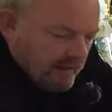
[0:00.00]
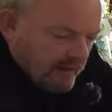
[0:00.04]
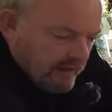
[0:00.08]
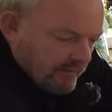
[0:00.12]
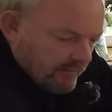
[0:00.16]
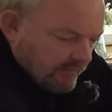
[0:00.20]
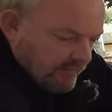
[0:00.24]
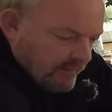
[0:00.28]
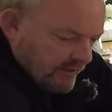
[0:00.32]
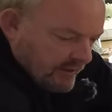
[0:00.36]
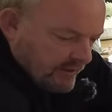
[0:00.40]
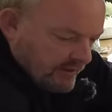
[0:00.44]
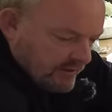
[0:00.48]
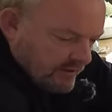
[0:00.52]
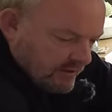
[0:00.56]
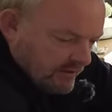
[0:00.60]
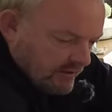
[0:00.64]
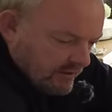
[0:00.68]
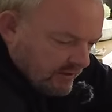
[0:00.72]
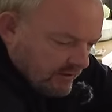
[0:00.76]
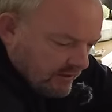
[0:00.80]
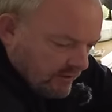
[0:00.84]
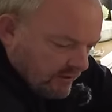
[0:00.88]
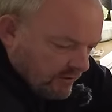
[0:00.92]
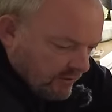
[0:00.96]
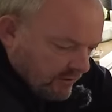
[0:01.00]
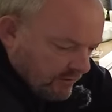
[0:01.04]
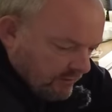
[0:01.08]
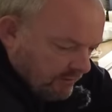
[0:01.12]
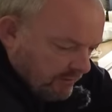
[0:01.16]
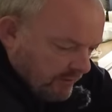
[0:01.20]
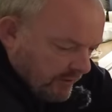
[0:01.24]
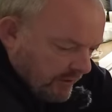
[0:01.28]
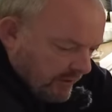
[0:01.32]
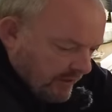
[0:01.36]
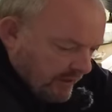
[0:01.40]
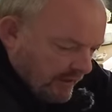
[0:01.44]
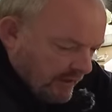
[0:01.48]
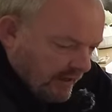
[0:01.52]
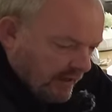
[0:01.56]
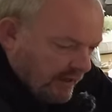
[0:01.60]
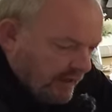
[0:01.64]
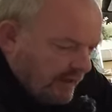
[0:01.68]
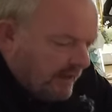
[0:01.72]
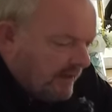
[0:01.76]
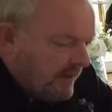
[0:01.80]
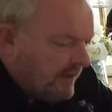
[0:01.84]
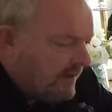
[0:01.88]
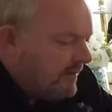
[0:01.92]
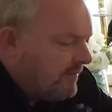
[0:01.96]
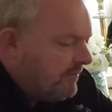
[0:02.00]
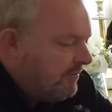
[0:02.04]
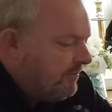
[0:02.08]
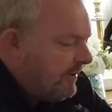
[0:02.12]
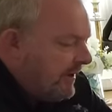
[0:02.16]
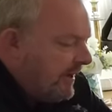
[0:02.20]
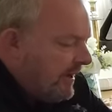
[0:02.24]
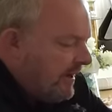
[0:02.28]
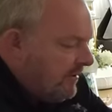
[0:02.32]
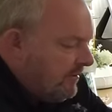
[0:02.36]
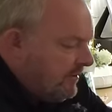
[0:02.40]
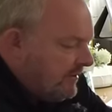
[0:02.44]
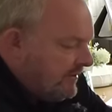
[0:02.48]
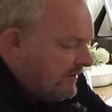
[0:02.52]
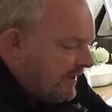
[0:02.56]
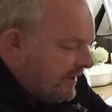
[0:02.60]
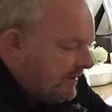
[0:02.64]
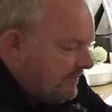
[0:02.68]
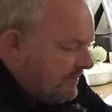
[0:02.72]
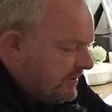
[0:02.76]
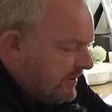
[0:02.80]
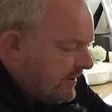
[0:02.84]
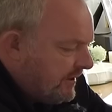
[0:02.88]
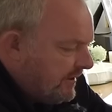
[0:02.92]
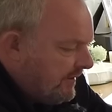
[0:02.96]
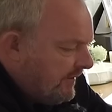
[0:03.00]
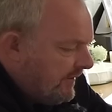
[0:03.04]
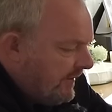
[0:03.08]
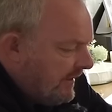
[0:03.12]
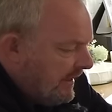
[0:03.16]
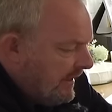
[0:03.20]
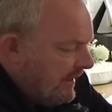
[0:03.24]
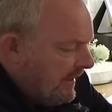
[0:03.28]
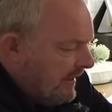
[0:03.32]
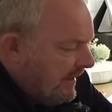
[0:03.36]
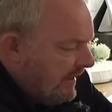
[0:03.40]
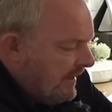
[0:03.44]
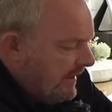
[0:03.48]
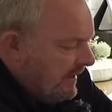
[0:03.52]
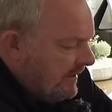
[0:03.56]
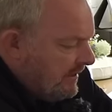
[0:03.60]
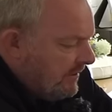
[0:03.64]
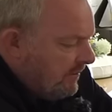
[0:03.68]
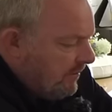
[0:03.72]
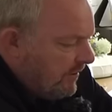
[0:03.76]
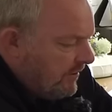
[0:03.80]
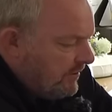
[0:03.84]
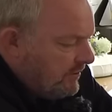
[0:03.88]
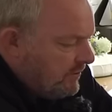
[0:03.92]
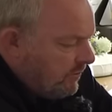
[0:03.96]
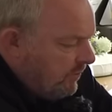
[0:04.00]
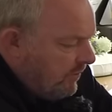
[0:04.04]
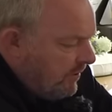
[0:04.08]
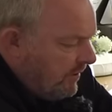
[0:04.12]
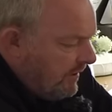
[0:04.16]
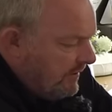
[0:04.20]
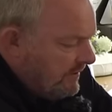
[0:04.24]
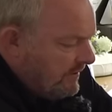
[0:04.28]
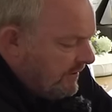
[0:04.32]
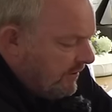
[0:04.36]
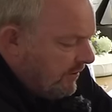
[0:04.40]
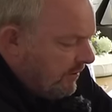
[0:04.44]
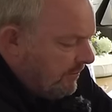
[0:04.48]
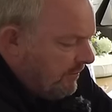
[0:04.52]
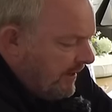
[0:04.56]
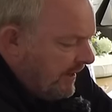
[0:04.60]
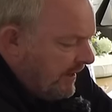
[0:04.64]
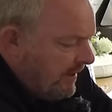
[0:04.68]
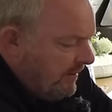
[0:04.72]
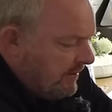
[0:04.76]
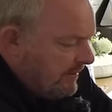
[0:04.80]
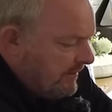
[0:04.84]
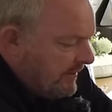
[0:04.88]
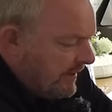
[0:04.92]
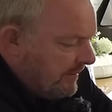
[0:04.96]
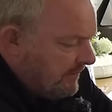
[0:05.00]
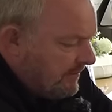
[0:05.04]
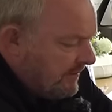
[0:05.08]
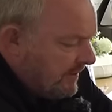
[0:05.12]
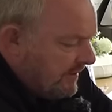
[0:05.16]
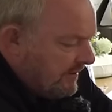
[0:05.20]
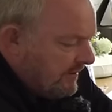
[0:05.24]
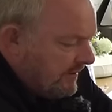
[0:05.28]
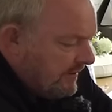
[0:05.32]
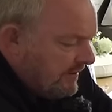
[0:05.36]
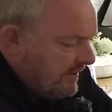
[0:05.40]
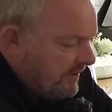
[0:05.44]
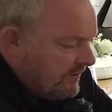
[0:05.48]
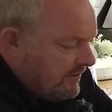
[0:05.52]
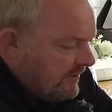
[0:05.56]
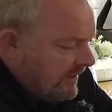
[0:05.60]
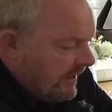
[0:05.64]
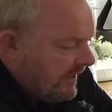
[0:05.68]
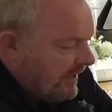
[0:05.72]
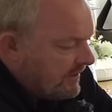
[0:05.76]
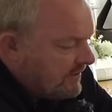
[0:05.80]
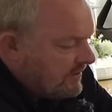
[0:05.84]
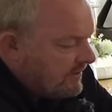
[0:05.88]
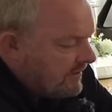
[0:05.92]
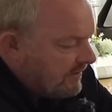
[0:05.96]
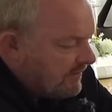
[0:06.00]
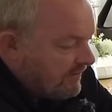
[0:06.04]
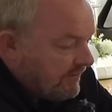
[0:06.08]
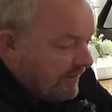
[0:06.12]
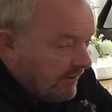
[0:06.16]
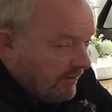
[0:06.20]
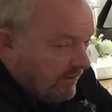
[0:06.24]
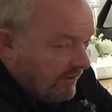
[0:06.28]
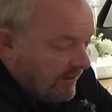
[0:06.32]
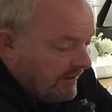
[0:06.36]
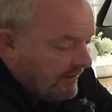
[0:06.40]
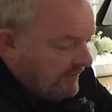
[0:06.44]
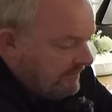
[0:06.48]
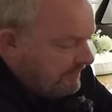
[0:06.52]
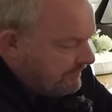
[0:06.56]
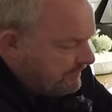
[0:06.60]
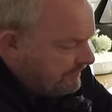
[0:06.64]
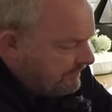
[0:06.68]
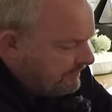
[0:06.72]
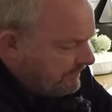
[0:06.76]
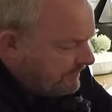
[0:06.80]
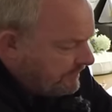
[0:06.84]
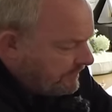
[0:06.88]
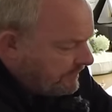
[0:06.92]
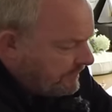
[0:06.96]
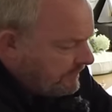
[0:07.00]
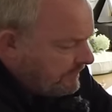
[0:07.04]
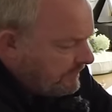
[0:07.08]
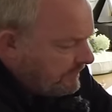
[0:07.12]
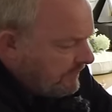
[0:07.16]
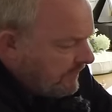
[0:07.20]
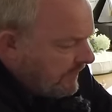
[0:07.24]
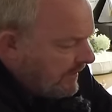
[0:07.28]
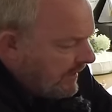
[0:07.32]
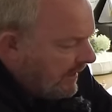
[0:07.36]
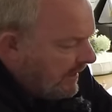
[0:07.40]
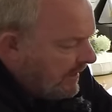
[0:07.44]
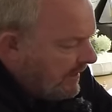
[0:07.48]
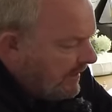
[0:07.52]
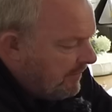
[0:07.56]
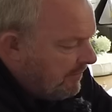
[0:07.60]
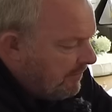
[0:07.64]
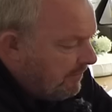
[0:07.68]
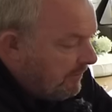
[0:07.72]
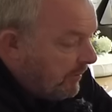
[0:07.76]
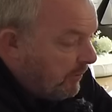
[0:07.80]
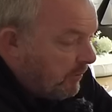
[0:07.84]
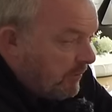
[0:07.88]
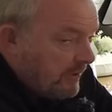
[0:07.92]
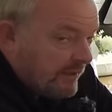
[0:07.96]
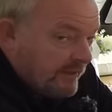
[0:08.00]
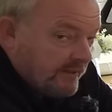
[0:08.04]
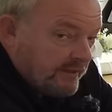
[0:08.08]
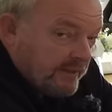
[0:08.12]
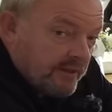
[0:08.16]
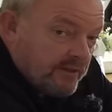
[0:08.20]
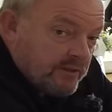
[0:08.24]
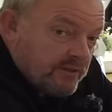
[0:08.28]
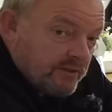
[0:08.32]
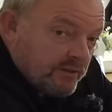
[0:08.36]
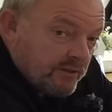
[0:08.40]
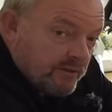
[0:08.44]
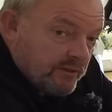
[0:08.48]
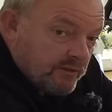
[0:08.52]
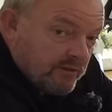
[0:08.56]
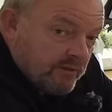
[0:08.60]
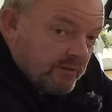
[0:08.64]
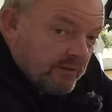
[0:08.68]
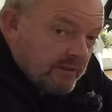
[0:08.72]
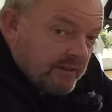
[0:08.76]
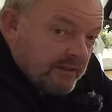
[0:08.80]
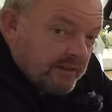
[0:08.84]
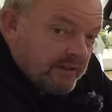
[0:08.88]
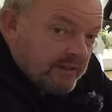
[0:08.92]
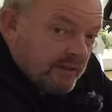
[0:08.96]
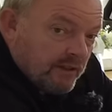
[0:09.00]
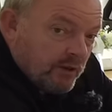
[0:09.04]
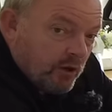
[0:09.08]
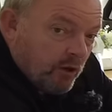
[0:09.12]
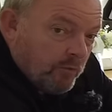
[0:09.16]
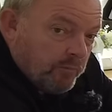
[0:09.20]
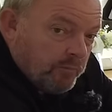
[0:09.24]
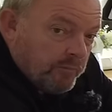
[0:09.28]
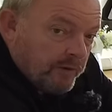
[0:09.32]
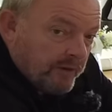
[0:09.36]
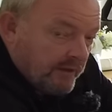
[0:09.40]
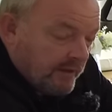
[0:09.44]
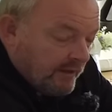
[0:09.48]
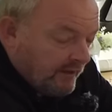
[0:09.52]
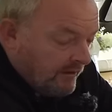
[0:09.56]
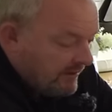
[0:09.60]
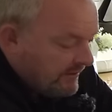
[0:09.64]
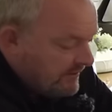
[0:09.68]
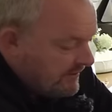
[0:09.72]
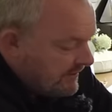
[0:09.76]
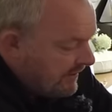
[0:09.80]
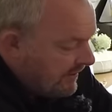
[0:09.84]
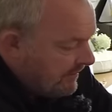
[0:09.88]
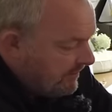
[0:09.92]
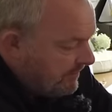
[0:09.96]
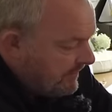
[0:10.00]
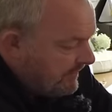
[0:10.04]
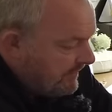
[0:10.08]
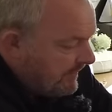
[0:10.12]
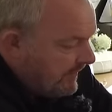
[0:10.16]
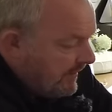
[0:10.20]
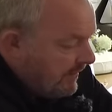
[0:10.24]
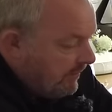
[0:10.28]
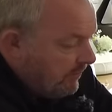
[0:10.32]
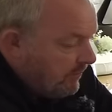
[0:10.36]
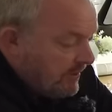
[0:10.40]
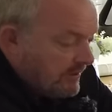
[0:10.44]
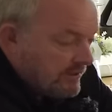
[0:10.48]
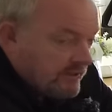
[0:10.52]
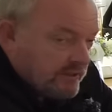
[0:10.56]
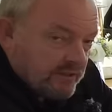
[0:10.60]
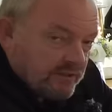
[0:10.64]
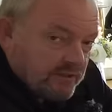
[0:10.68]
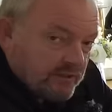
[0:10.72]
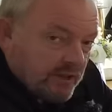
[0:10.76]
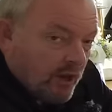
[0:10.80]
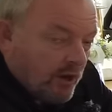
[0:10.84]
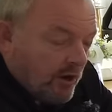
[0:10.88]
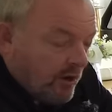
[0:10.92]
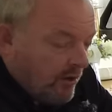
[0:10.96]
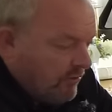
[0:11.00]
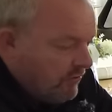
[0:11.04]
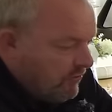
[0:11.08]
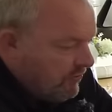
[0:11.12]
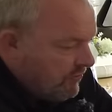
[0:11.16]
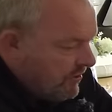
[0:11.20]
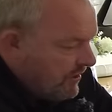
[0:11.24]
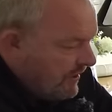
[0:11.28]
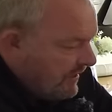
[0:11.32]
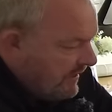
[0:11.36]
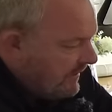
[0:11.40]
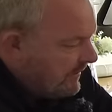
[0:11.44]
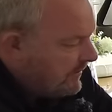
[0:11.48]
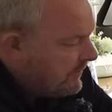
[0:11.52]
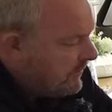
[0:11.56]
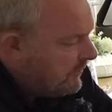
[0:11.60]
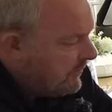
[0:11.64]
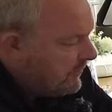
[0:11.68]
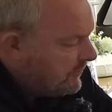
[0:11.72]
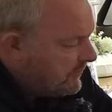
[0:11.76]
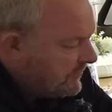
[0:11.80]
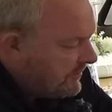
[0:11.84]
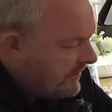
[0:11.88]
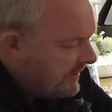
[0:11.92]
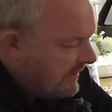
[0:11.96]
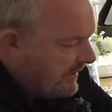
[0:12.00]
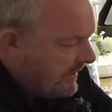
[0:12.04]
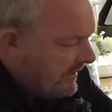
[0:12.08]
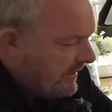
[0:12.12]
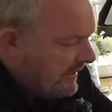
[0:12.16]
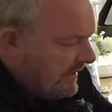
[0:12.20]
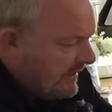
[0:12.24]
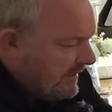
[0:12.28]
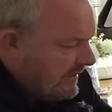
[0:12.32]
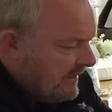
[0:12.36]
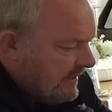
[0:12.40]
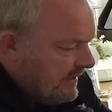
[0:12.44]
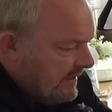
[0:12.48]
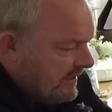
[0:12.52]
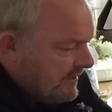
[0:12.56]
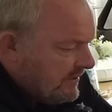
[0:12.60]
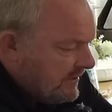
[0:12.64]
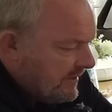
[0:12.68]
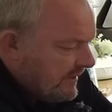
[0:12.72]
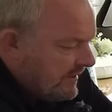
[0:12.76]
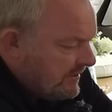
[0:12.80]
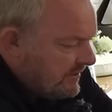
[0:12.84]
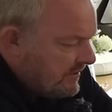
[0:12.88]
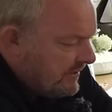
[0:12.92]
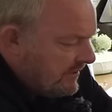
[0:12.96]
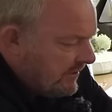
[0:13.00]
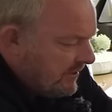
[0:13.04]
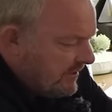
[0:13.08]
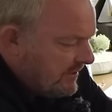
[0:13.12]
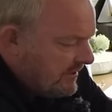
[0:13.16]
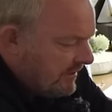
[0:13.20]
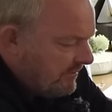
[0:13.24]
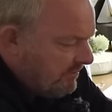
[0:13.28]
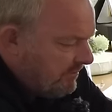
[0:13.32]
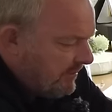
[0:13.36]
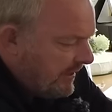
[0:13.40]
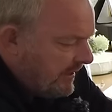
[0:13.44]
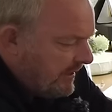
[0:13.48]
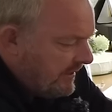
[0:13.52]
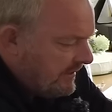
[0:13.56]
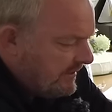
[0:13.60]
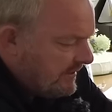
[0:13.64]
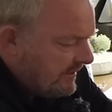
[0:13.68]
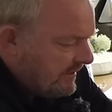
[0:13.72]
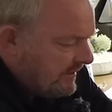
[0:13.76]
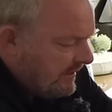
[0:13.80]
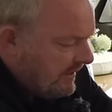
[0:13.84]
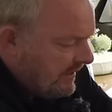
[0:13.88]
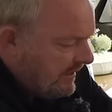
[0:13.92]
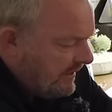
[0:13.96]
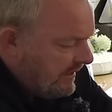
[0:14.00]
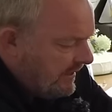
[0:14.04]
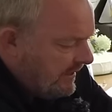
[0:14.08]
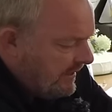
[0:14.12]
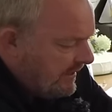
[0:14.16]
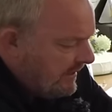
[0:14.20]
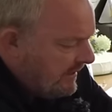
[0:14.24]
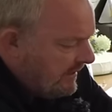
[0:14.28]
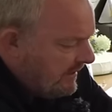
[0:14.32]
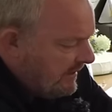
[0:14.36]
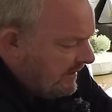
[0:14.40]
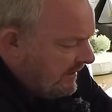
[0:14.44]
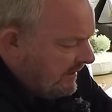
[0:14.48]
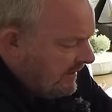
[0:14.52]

Um, this could be a power adapter. You ask, why has it got a power adapter? It doesn't actually fly, um, but what it does do the cockpit lights up, which is a really cool thing. So that's nicely packed in here.